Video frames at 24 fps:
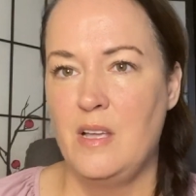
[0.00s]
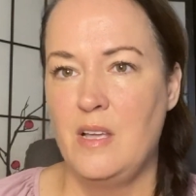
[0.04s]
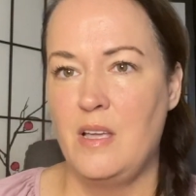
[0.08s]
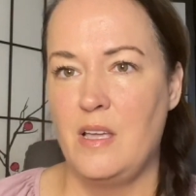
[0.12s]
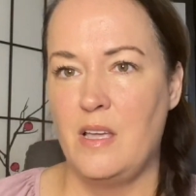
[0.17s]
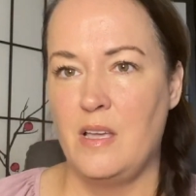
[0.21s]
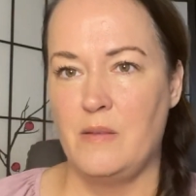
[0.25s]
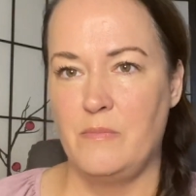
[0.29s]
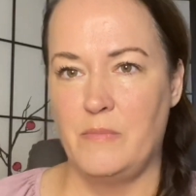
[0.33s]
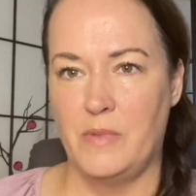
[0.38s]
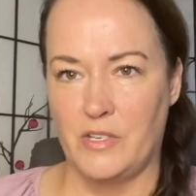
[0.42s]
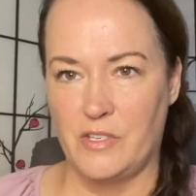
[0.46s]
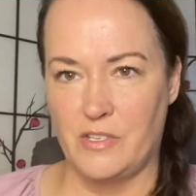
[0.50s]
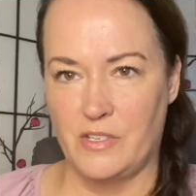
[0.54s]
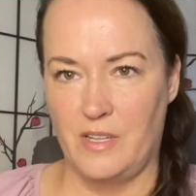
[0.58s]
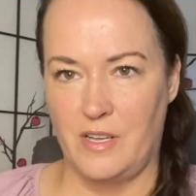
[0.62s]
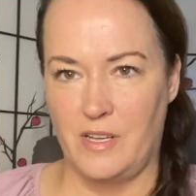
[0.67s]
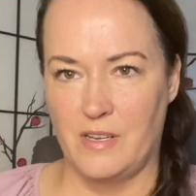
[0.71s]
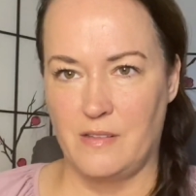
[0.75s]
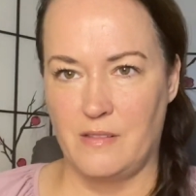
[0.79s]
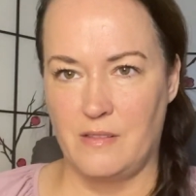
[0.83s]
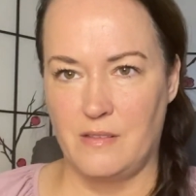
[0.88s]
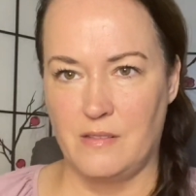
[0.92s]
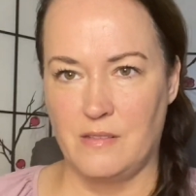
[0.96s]
and much
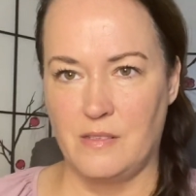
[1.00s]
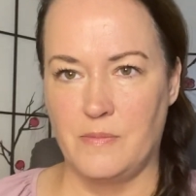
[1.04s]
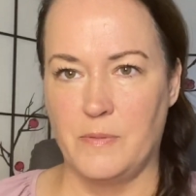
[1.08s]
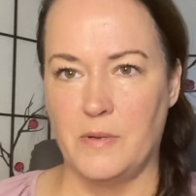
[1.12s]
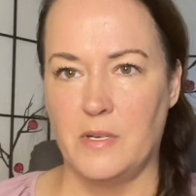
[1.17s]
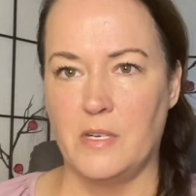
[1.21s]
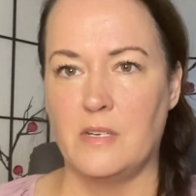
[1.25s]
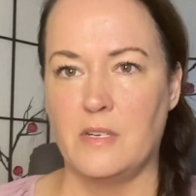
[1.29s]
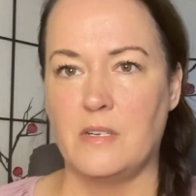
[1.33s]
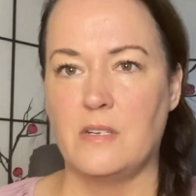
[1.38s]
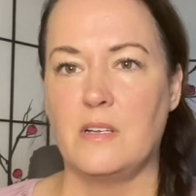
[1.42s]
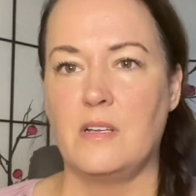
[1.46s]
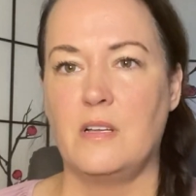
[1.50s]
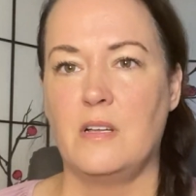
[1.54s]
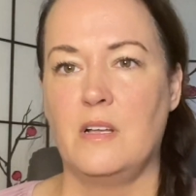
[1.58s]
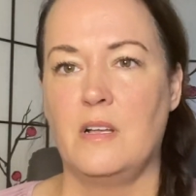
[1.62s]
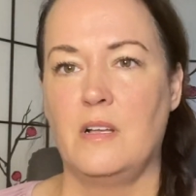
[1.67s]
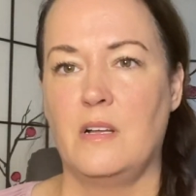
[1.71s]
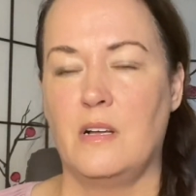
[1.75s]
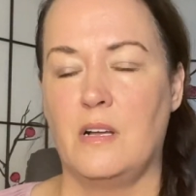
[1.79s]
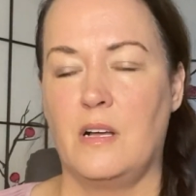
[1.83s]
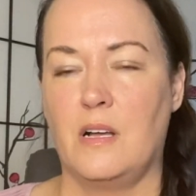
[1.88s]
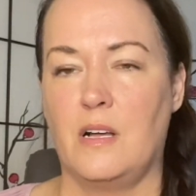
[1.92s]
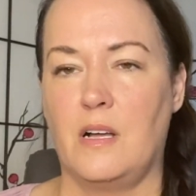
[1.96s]
like this book,
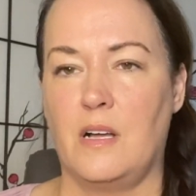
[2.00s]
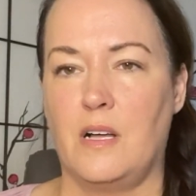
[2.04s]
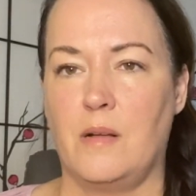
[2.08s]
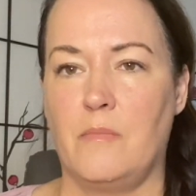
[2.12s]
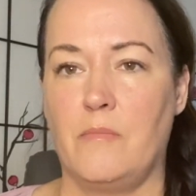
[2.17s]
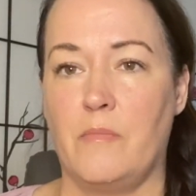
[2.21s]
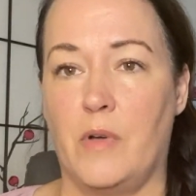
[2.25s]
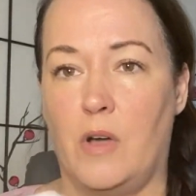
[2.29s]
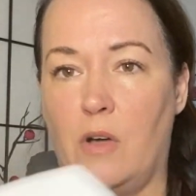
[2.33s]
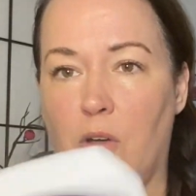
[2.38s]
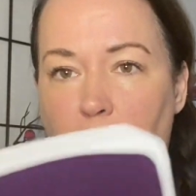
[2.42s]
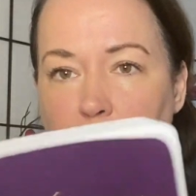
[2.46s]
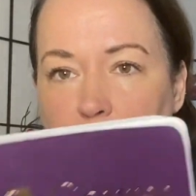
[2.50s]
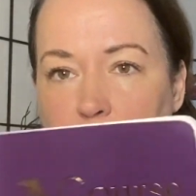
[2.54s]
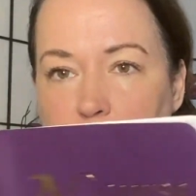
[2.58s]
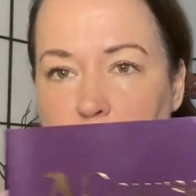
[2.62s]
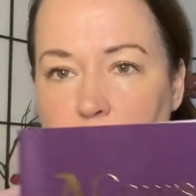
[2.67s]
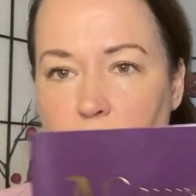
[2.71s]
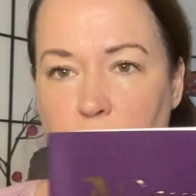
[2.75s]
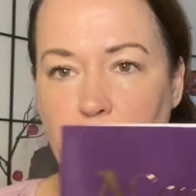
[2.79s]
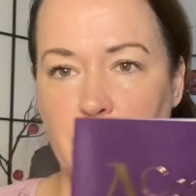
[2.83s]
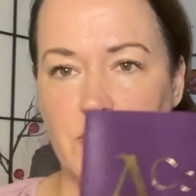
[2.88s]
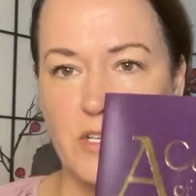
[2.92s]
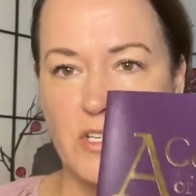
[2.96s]
um,
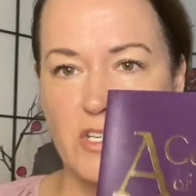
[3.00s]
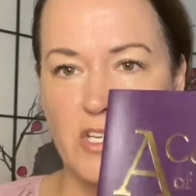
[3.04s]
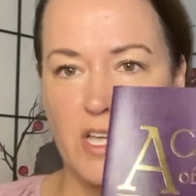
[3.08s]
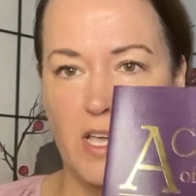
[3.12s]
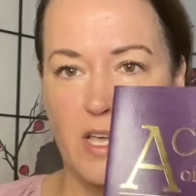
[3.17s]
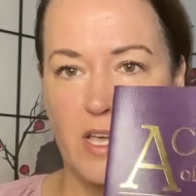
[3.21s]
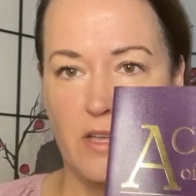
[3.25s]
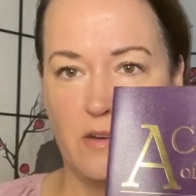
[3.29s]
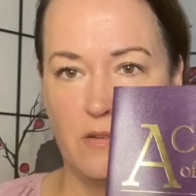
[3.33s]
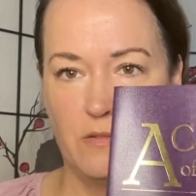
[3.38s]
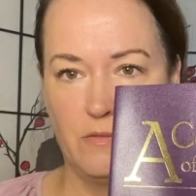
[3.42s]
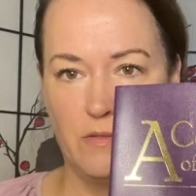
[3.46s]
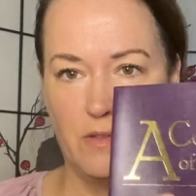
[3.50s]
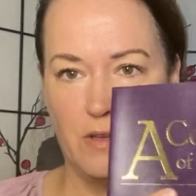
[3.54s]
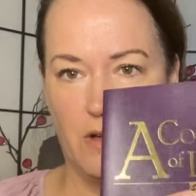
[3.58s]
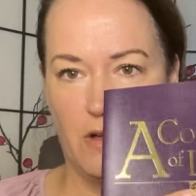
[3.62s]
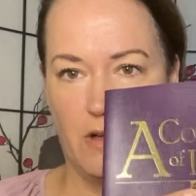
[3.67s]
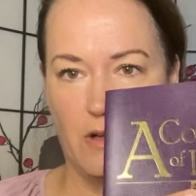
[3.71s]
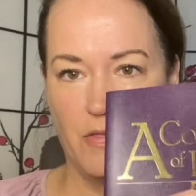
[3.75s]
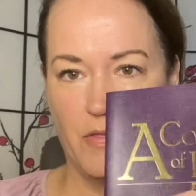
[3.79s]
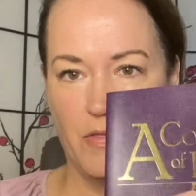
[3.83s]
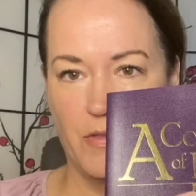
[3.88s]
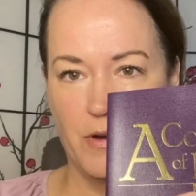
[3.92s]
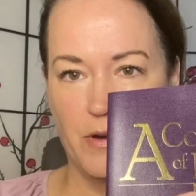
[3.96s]
also the channel, the
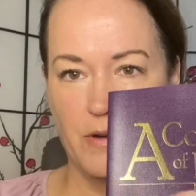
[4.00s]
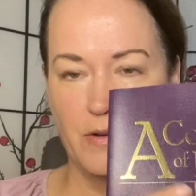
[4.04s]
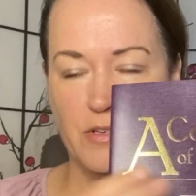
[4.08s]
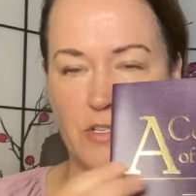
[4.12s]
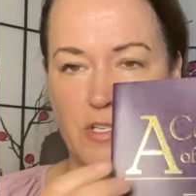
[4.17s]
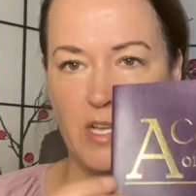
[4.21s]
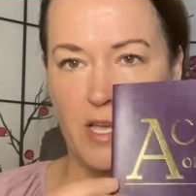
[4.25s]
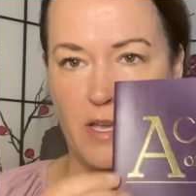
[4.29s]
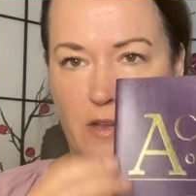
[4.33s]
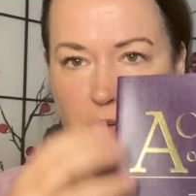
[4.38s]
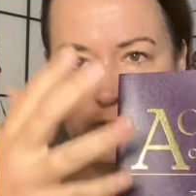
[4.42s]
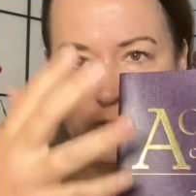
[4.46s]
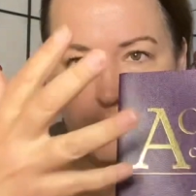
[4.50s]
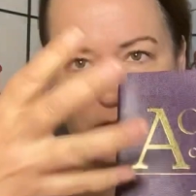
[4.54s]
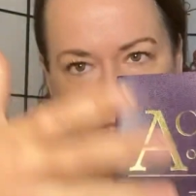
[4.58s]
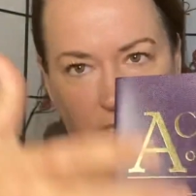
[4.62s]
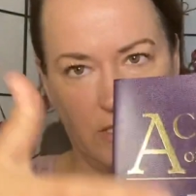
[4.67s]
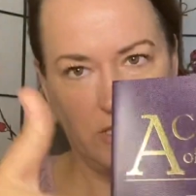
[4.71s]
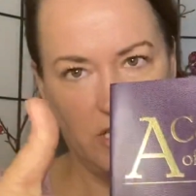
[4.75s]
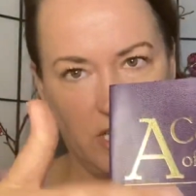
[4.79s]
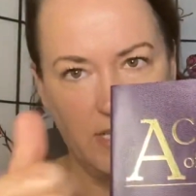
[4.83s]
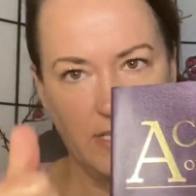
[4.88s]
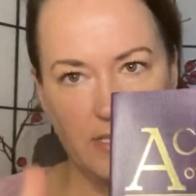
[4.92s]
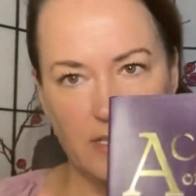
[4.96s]
author channels
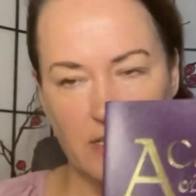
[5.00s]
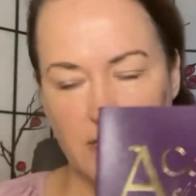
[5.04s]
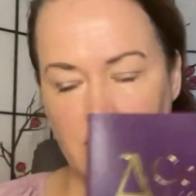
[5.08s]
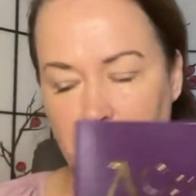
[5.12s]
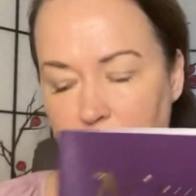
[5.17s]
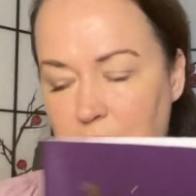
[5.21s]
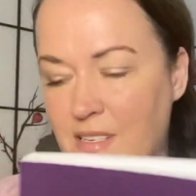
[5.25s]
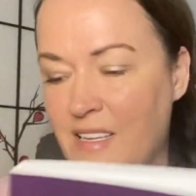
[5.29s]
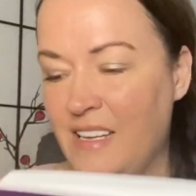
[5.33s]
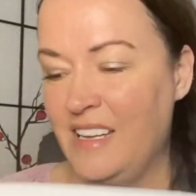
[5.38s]
Jesus.